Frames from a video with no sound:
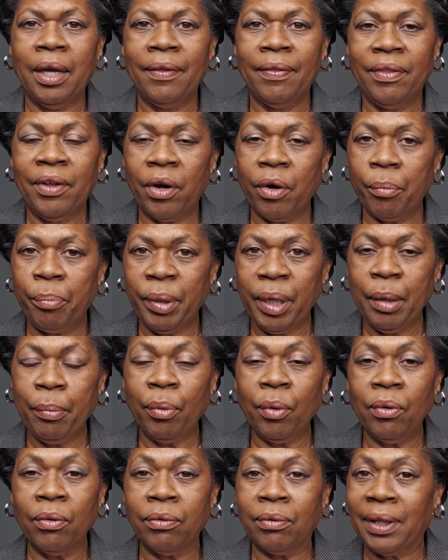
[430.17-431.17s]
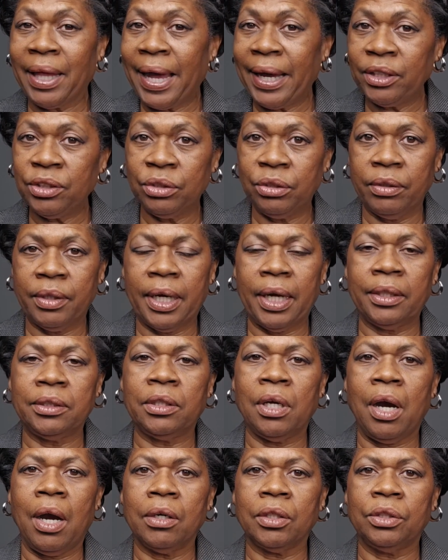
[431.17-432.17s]
There are people last year that I
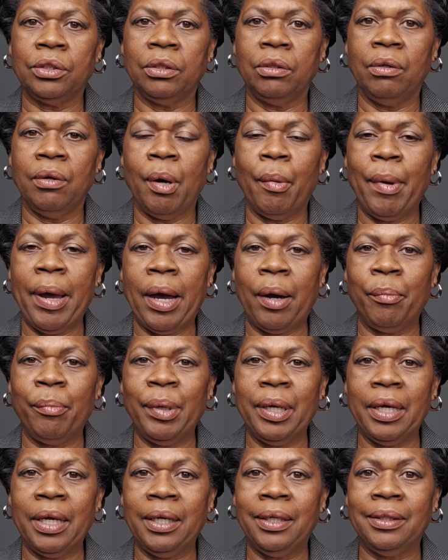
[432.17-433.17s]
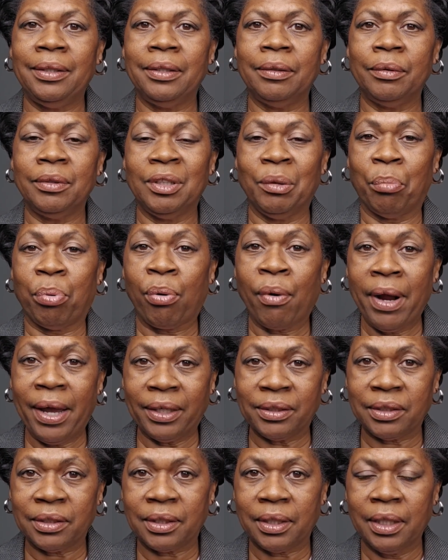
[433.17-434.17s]
talked to about being
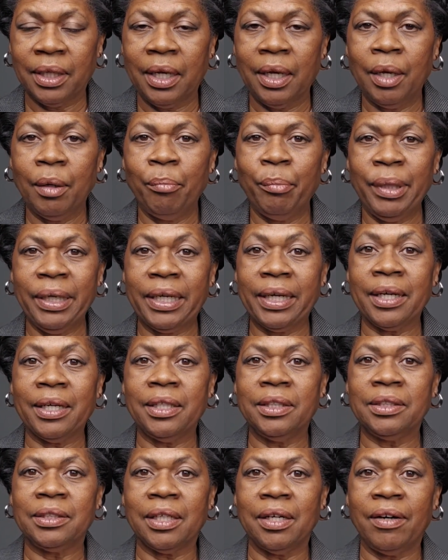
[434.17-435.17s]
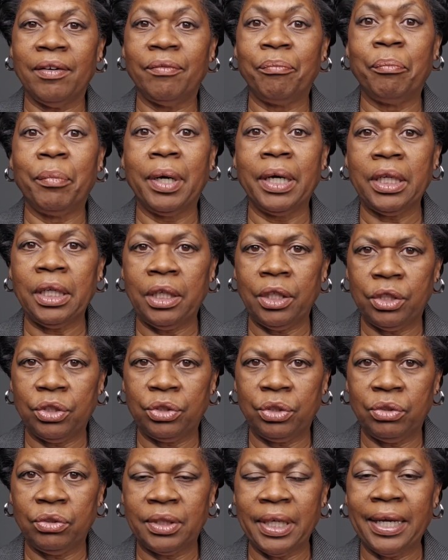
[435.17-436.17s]
depressed because of money
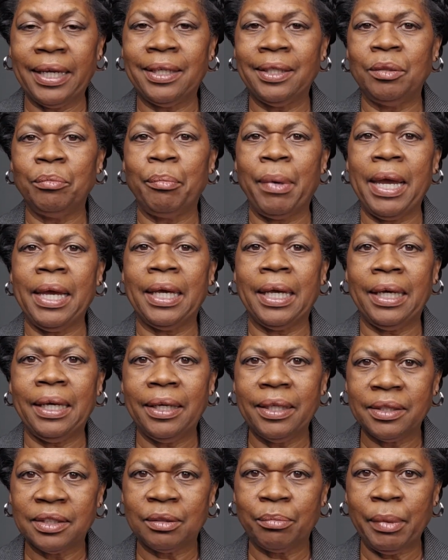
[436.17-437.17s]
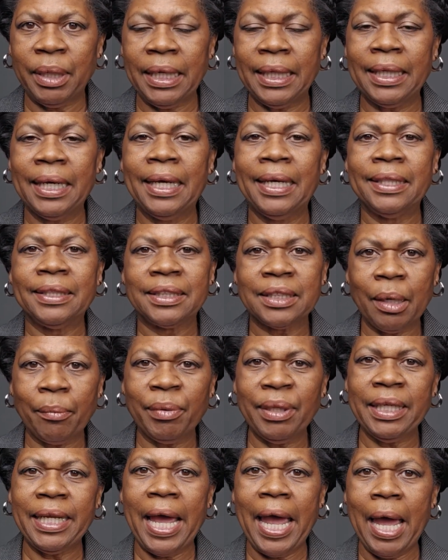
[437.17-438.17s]
issues. They couldn't make ends meet.
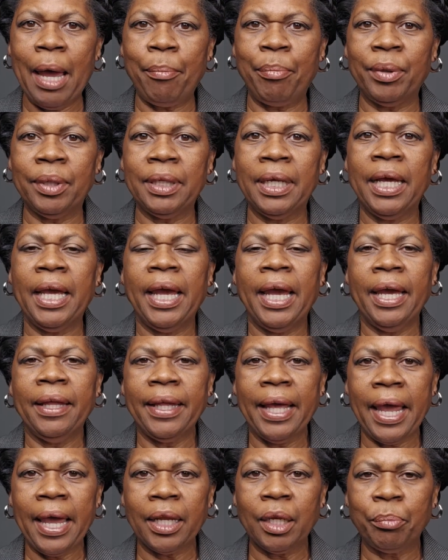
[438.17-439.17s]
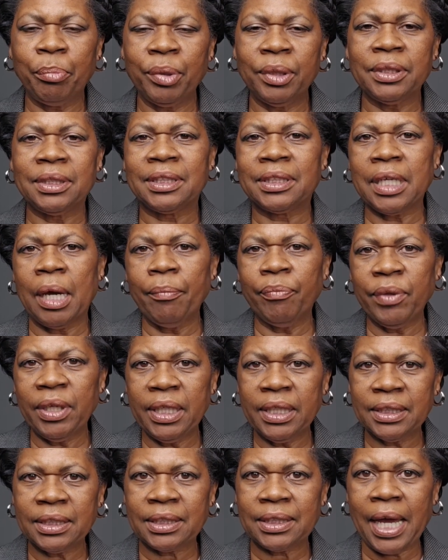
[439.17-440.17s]
Something happened and they had to put
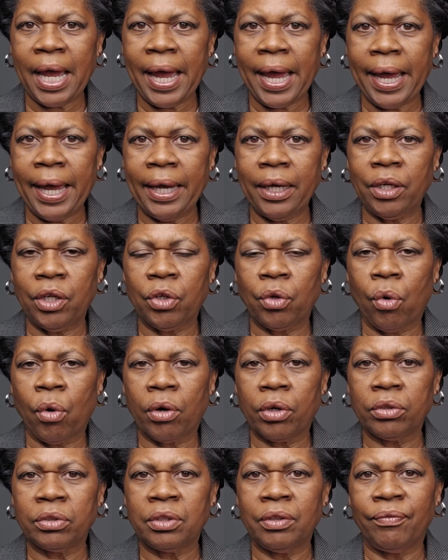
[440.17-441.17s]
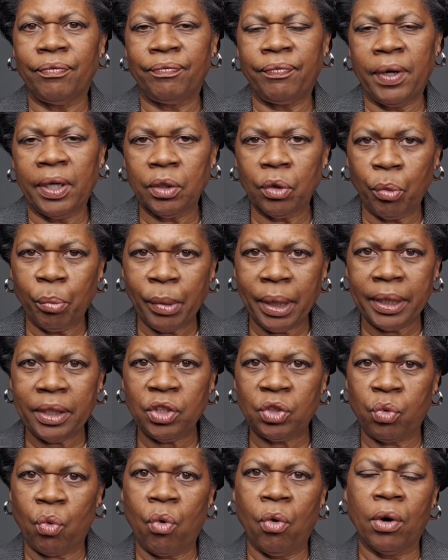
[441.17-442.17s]
something aside in order to funnel
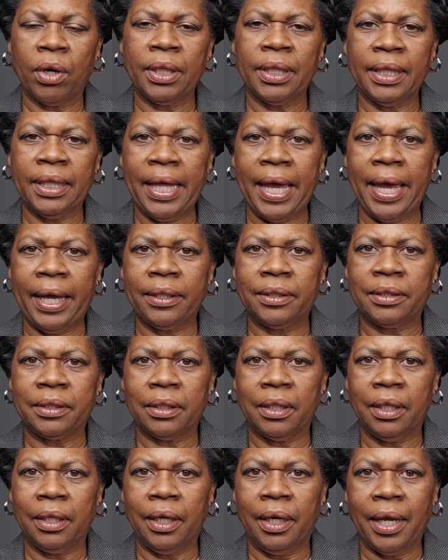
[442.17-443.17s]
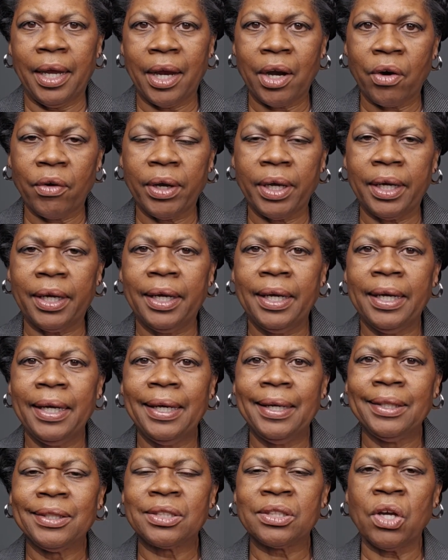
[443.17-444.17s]
money toward that area.
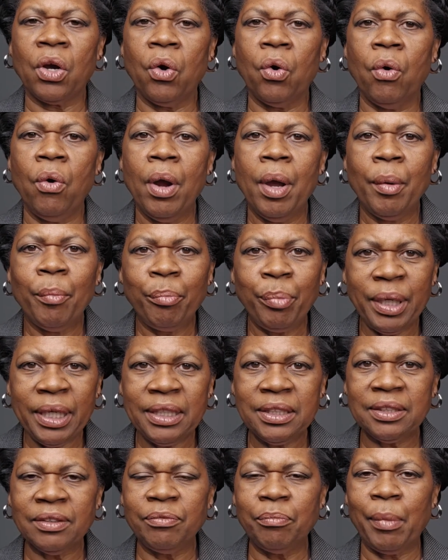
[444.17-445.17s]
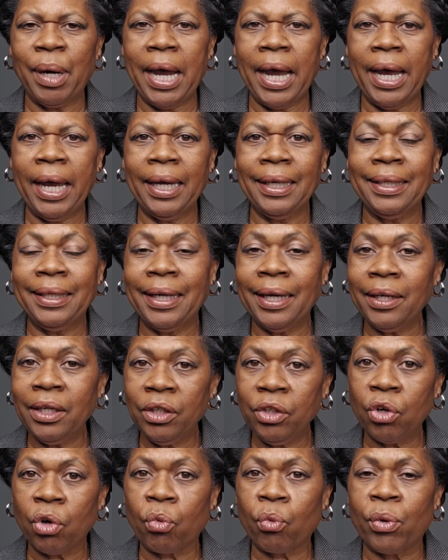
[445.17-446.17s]
So peace of mind,
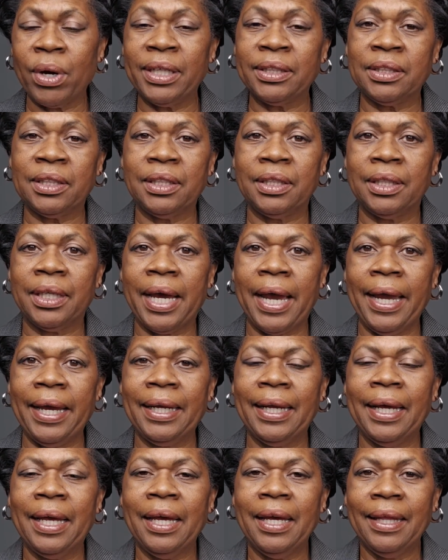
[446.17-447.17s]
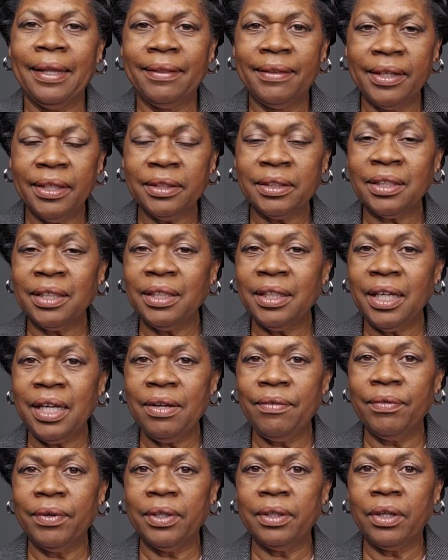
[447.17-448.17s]
getting your rest at night, this can
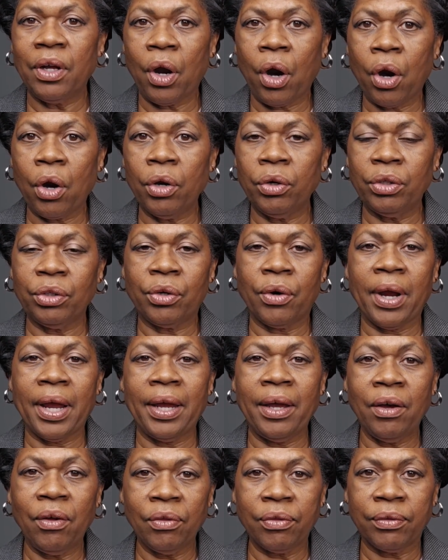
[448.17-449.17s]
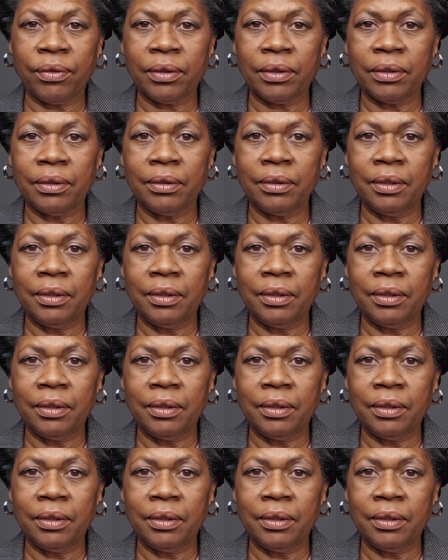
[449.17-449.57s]
even hurt your health.